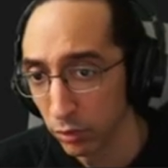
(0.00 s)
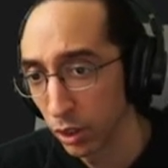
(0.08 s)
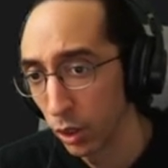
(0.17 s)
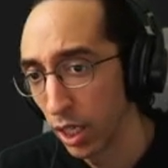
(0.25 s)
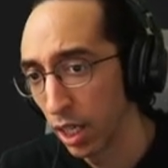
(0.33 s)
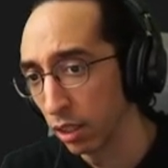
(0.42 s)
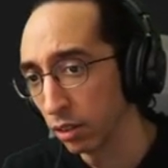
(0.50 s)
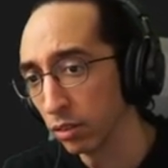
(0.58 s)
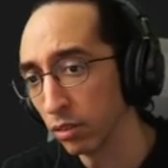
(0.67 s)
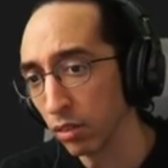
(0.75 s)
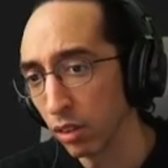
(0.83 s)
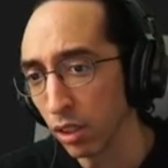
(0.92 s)
So yeah.
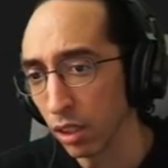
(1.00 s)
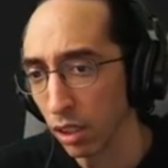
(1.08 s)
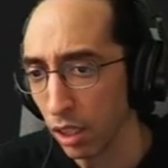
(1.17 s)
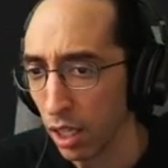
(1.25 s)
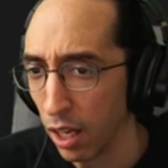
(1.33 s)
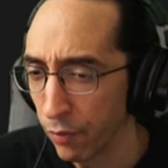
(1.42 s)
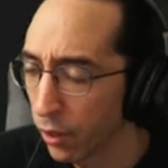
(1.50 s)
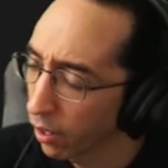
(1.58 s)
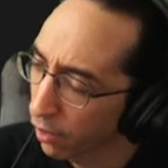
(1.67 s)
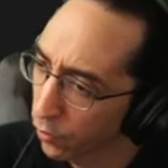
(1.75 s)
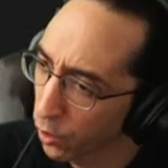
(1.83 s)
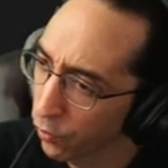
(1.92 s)

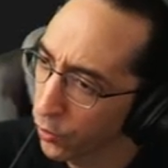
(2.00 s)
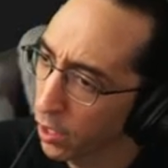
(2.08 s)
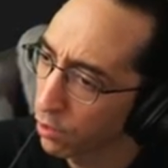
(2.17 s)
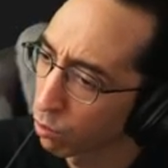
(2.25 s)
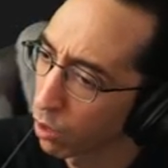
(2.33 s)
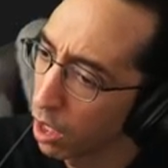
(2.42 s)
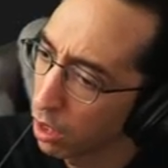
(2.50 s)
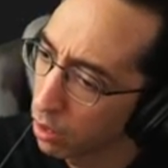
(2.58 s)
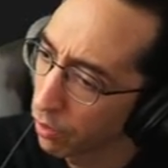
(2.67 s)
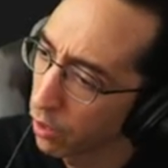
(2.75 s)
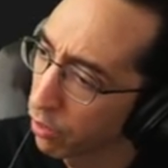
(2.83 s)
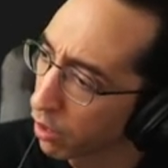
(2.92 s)
If you feel that's
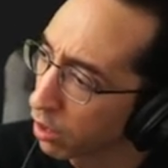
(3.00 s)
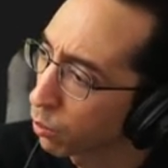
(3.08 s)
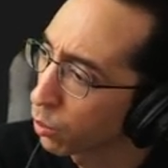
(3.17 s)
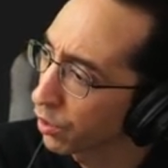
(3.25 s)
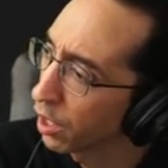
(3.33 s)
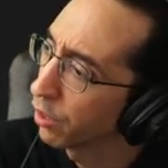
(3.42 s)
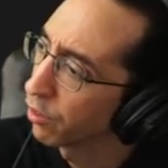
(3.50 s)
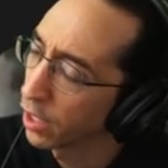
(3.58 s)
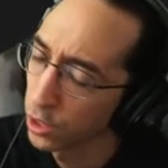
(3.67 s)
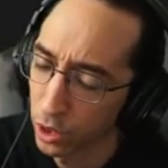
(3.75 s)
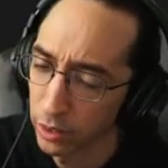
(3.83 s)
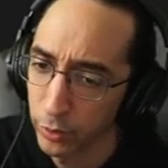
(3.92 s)
wrong, that there were things that I
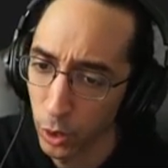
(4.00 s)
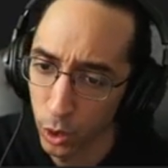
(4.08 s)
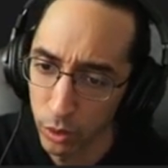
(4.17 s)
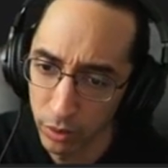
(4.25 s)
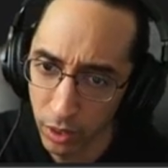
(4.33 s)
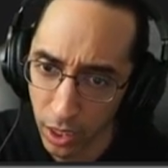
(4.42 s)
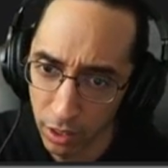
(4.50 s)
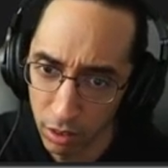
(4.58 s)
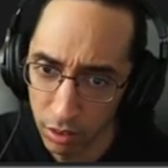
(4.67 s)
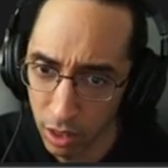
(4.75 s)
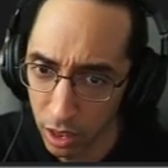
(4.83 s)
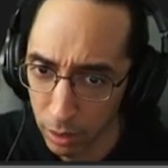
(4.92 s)
should have gone over that I
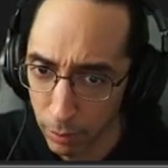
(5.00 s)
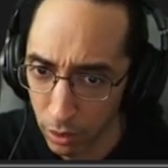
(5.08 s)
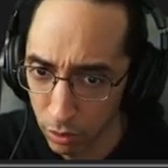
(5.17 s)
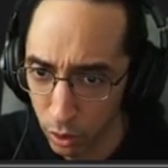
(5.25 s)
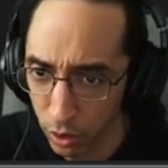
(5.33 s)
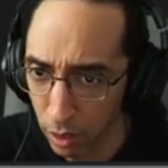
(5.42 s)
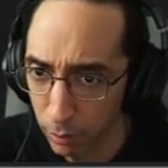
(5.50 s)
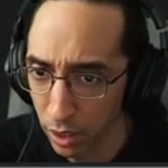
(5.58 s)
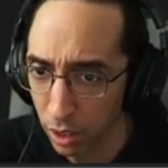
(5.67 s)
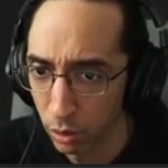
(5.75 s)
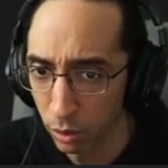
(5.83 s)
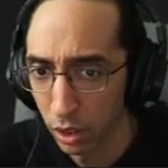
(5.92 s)
didn't talk about, do let me
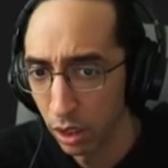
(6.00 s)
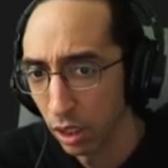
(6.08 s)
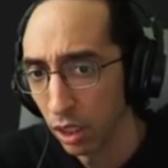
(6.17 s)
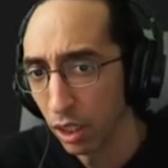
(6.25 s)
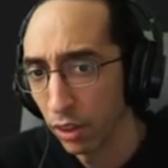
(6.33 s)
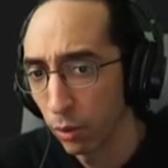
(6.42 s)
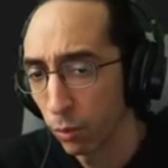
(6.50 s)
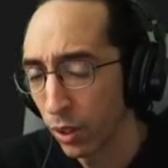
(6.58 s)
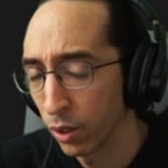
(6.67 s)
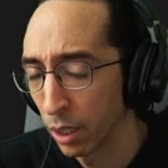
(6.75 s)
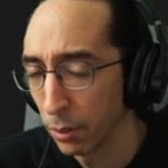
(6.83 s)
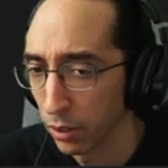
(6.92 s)
know. We
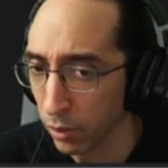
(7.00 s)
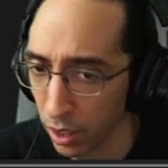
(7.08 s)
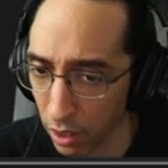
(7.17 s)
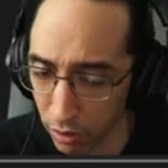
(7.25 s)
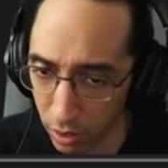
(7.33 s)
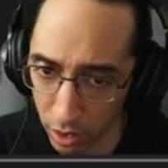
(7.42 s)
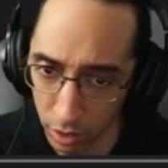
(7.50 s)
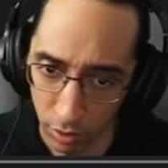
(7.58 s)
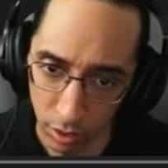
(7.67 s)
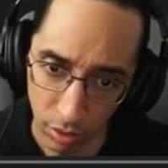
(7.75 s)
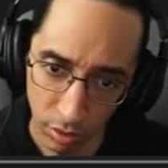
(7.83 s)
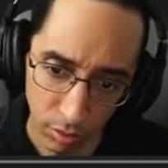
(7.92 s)
don't care about the right-hand side.
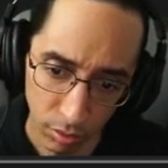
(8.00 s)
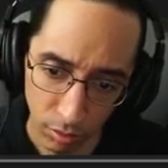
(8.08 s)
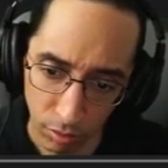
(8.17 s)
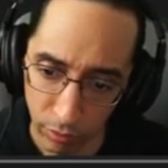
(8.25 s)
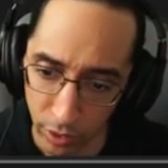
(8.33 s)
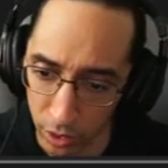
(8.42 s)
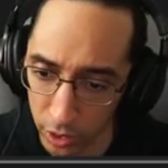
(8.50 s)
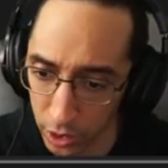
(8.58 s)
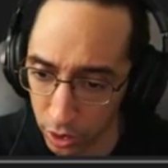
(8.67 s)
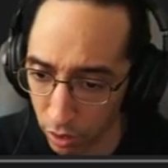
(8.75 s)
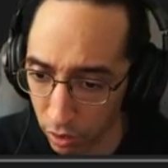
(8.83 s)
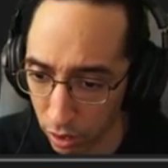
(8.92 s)
There's
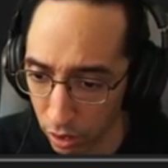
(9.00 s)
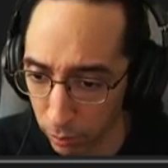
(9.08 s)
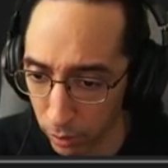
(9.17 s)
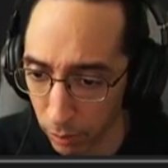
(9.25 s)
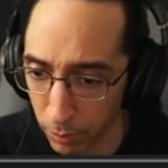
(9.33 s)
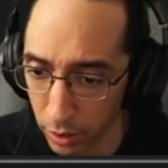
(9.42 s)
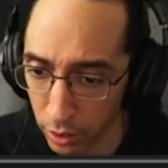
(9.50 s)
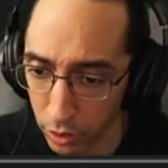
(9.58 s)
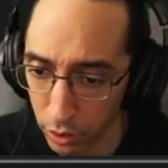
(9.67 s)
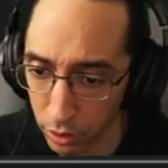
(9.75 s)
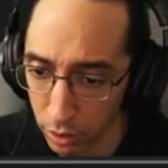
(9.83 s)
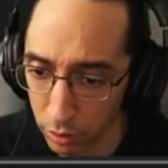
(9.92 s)
variations there, but I'm not
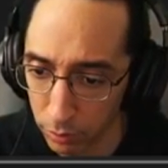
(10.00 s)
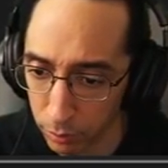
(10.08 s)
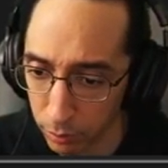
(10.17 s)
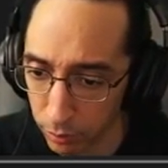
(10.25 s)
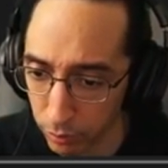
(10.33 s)
interested.